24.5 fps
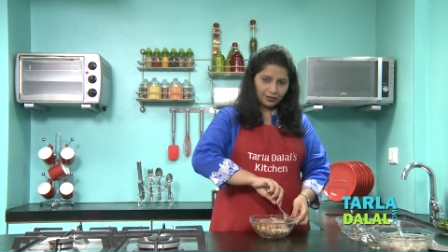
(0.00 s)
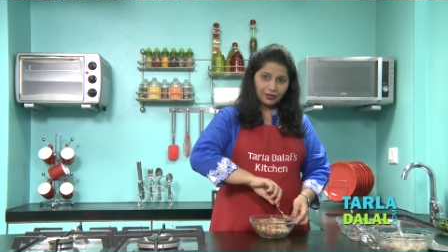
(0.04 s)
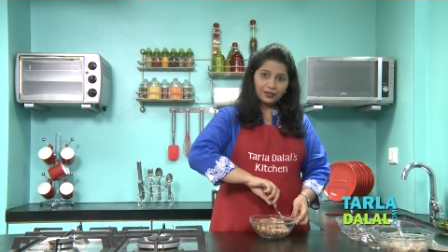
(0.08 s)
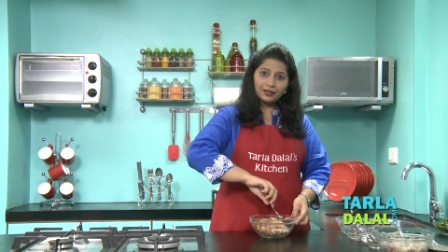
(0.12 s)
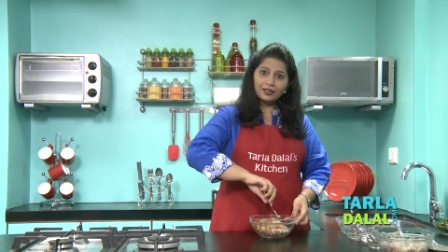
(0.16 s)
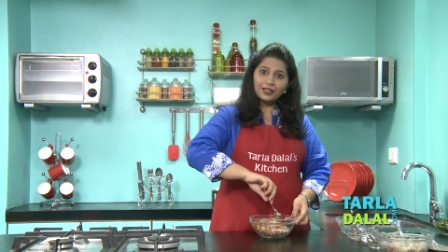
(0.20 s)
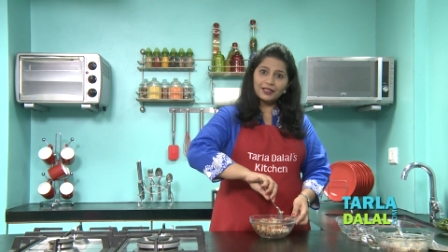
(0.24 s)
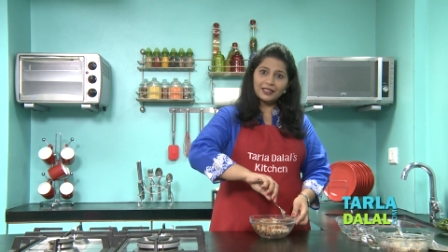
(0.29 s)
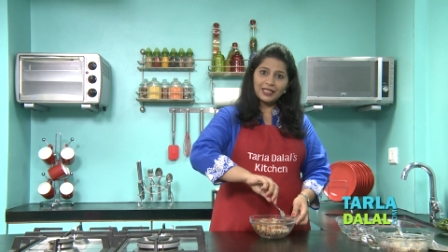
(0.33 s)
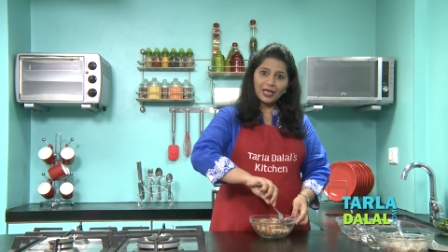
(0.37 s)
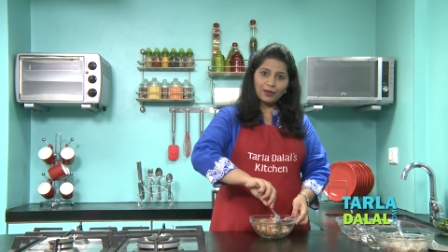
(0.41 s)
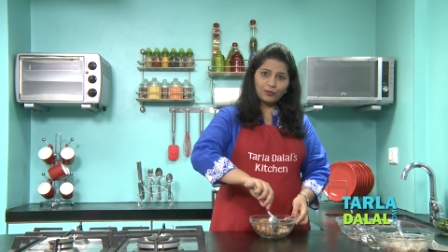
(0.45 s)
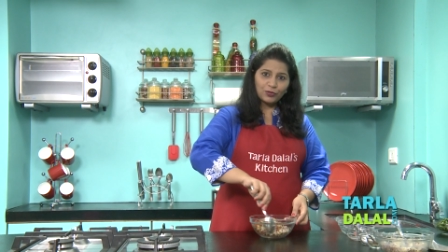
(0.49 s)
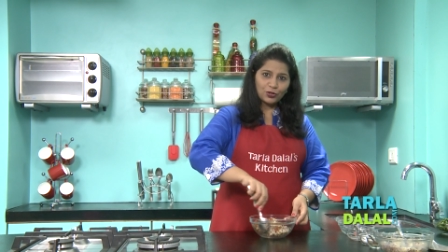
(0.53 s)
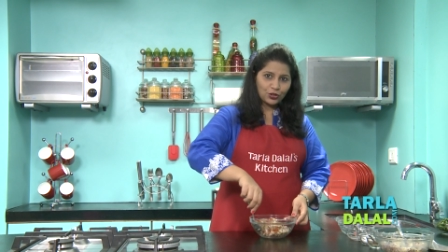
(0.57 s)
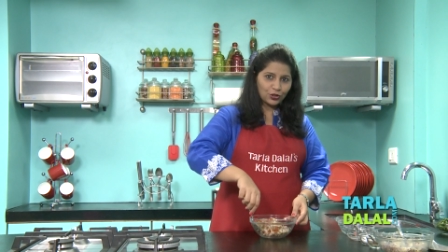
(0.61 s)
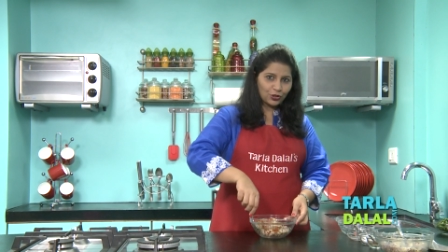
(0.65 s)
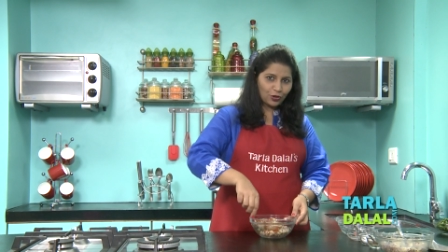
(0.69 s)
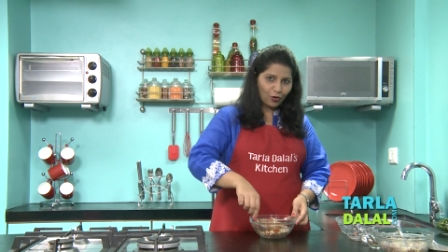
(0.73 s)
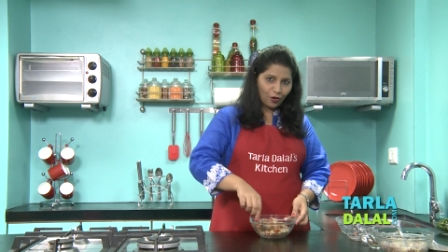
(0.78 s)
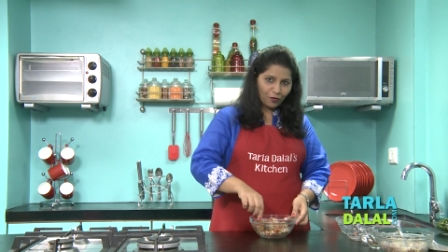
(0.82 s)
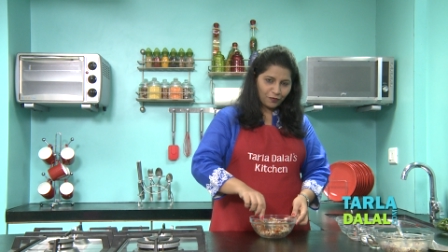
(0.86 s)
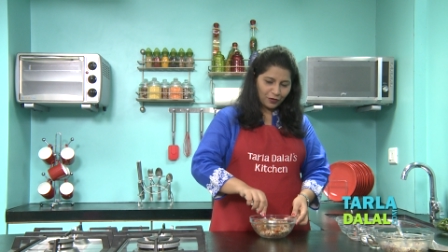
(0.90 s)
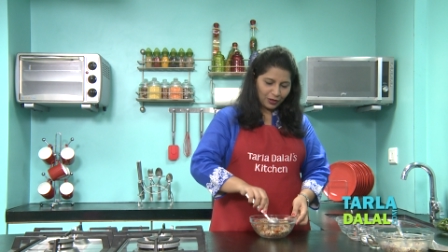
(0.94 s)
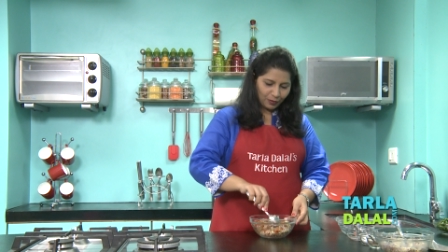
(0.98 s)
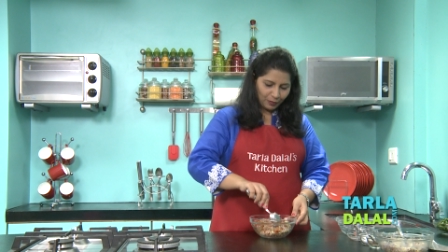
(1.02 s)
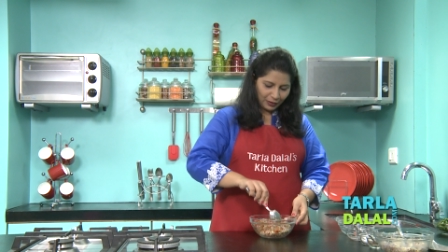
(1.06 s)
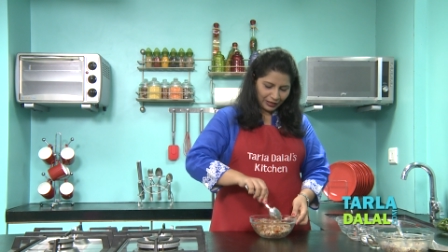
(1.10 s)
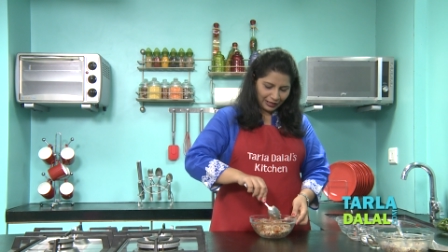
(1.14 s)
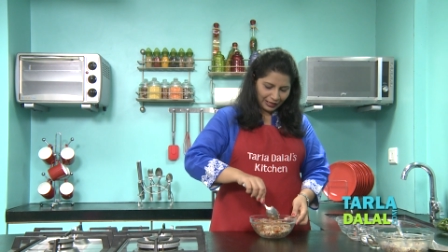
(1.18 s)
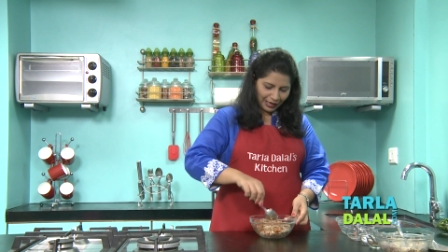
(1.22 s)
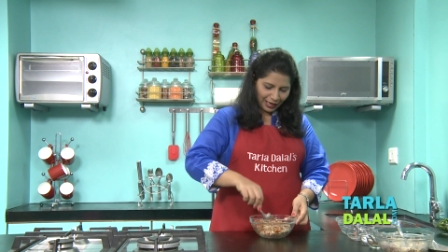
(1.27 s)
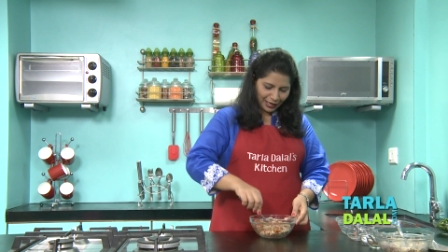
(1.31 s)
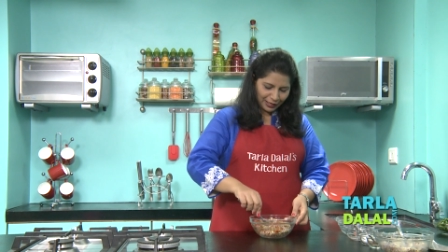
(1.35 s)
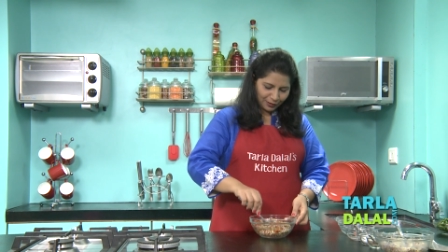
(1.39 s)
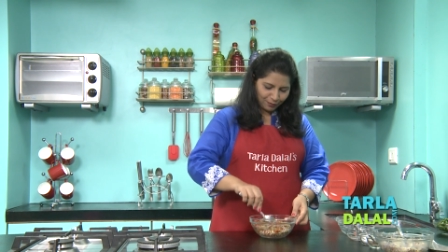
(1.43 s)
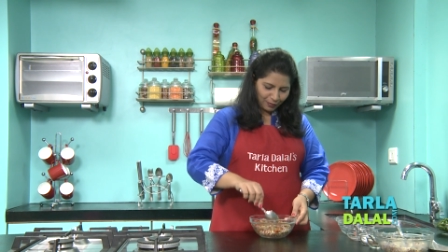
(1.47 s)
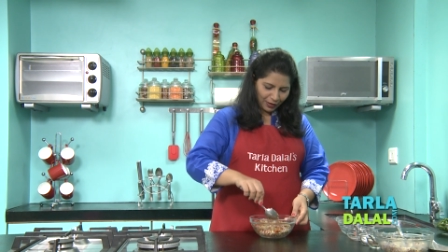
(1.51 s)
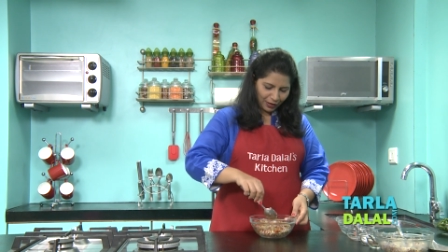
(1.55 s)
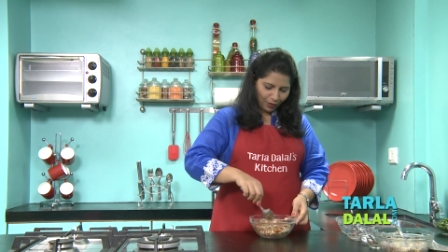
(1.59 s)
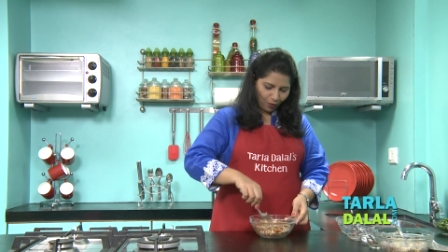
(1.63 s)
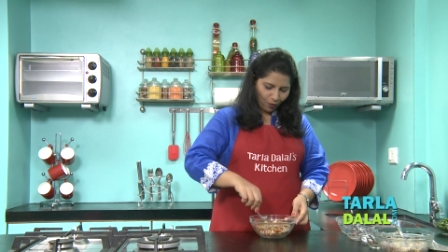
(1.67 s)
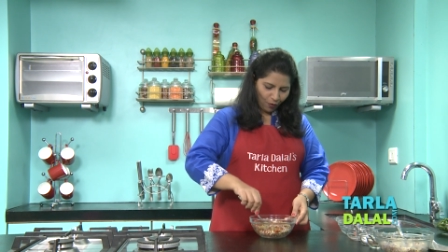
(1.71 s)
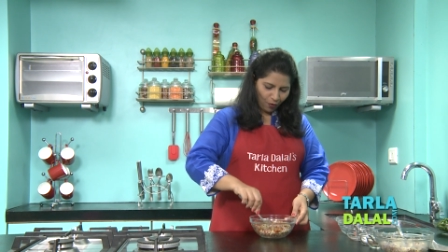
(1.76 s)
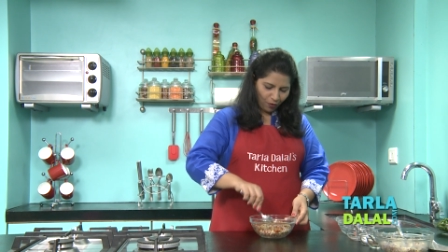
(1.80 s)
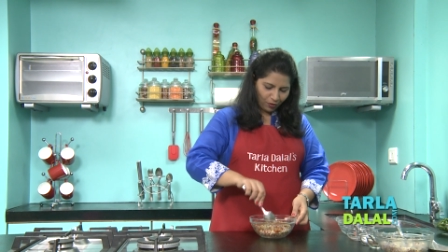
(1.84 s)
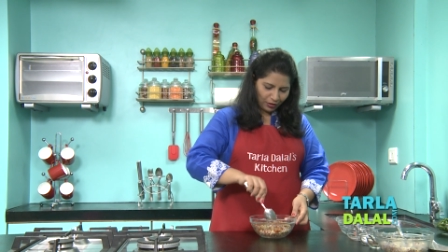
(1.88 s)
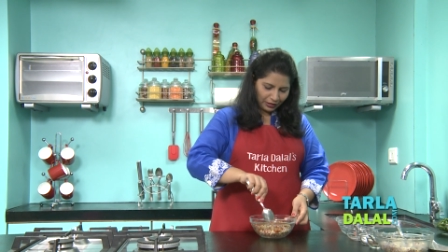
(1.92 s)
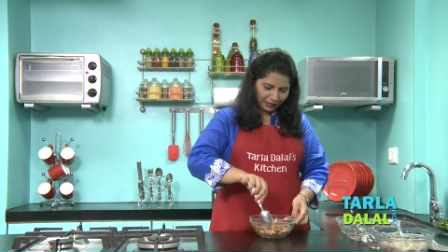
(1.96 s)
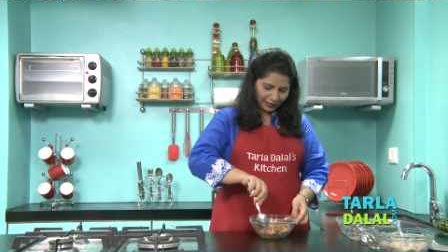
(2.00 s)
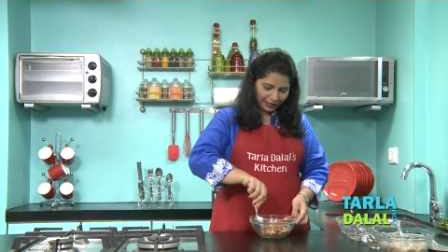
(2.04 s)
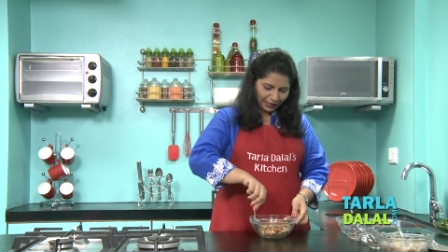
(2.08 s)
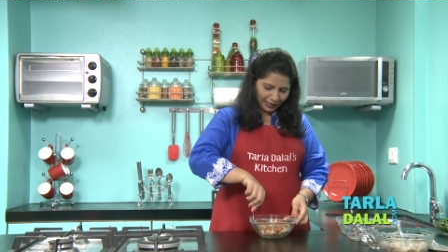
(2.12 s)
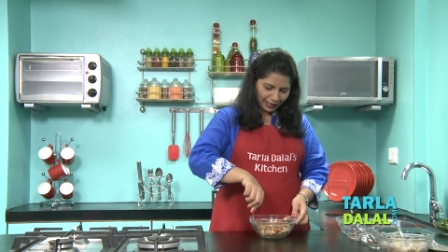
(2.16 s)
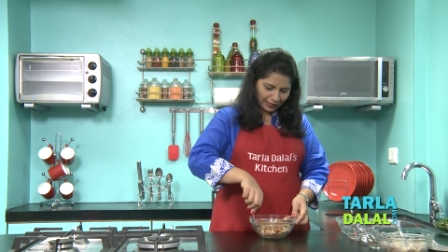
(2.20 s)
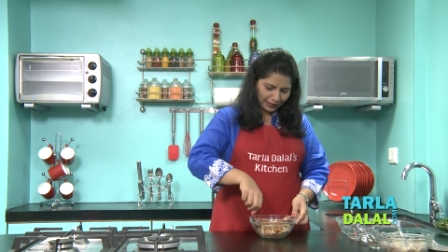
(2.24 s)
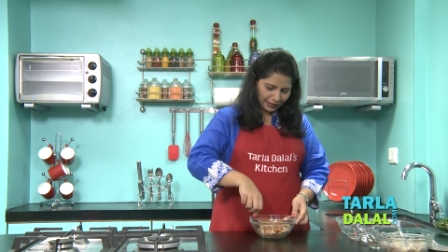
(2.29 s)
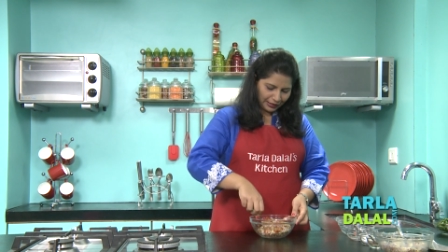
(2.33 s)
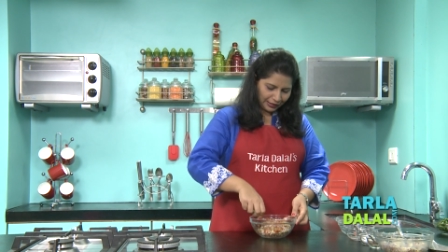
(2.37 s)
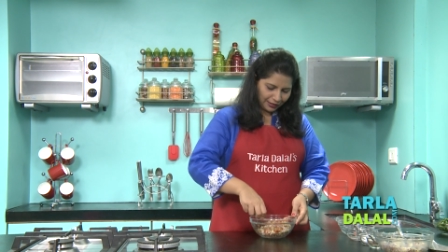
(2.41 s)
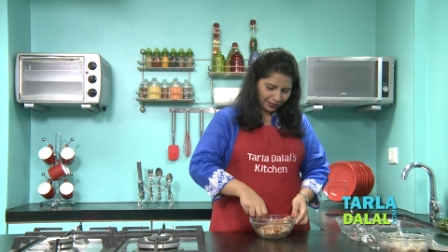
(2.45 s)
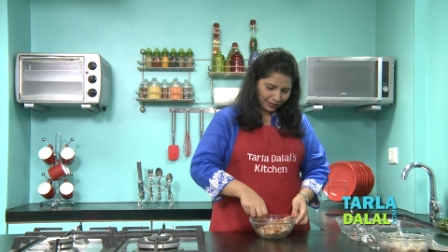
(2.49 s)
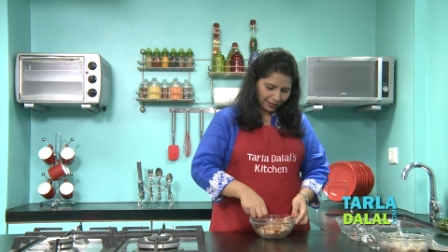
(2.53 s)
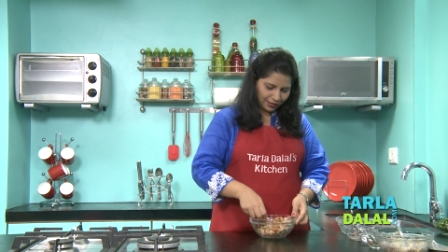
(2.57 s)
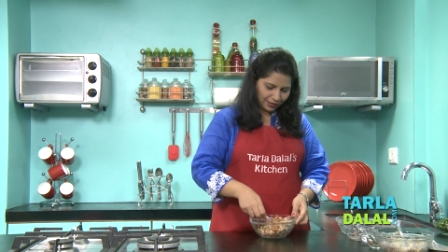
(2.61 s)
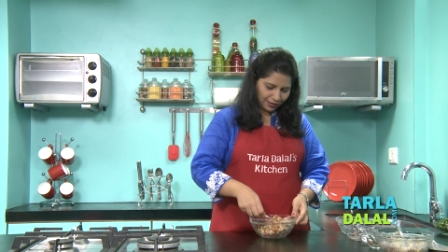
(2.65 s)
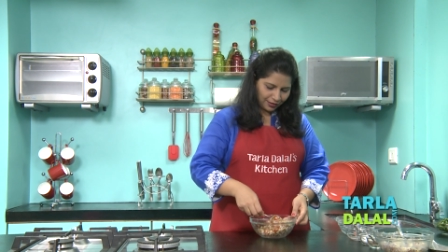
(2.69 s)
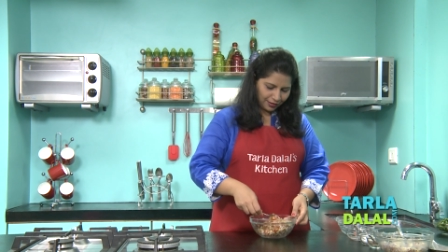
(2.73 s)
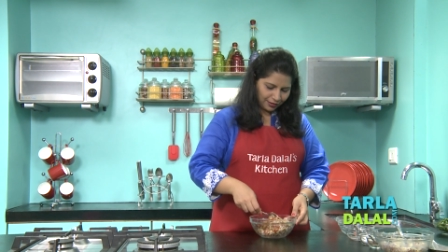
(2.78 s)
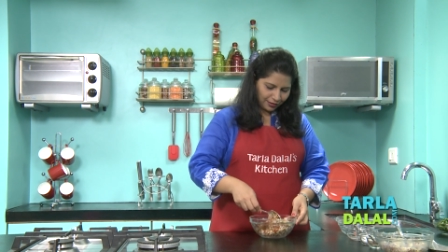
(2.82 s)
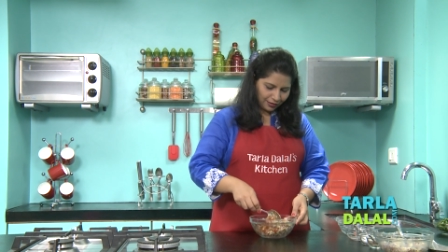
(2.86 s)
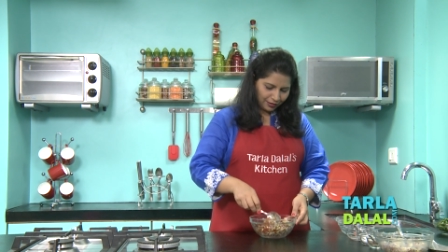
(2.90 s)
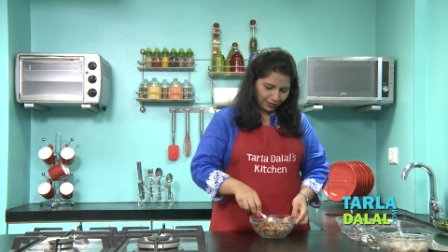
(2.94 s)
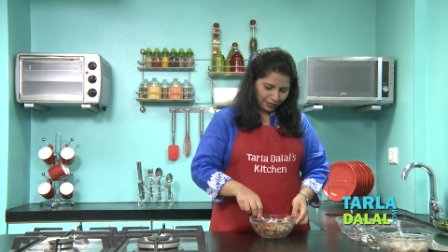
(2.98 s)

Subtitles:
This I am sure will be liked by all the adults.